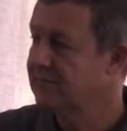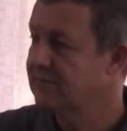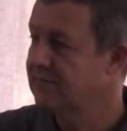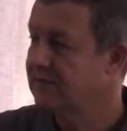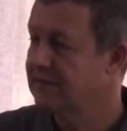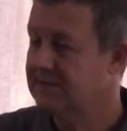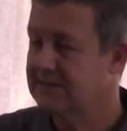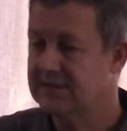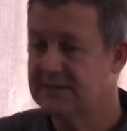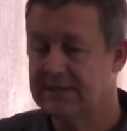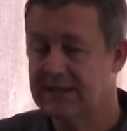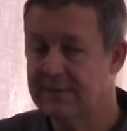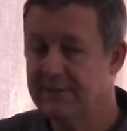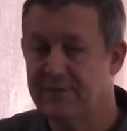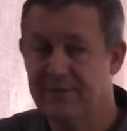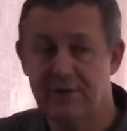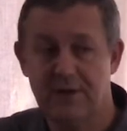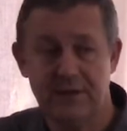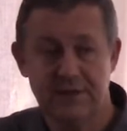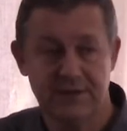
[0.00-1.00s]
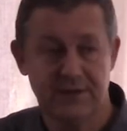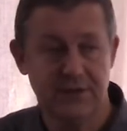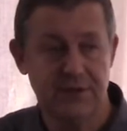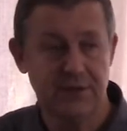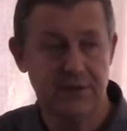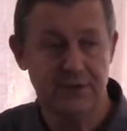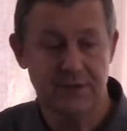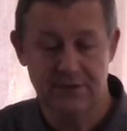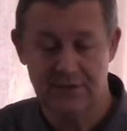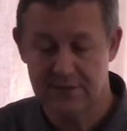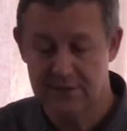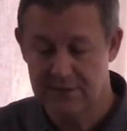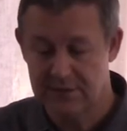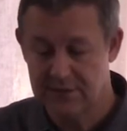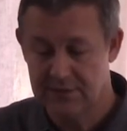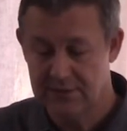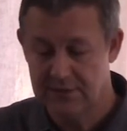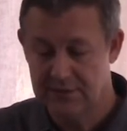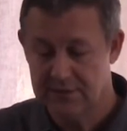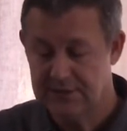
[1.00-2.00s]
It's the same for us too.
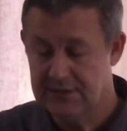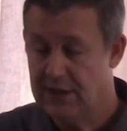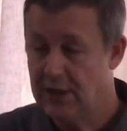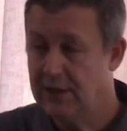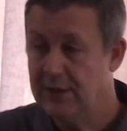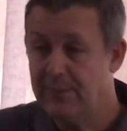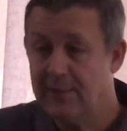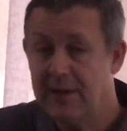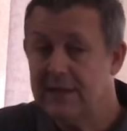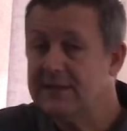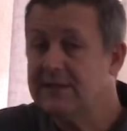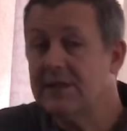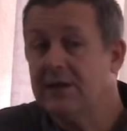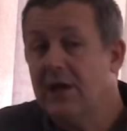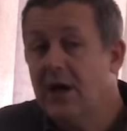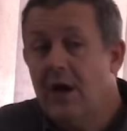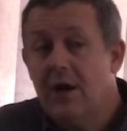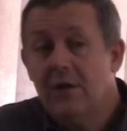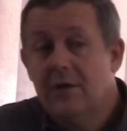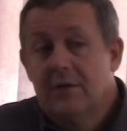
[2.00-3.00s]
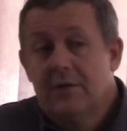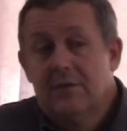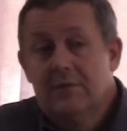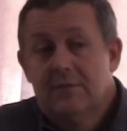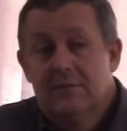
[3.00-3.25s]
It's the only place to go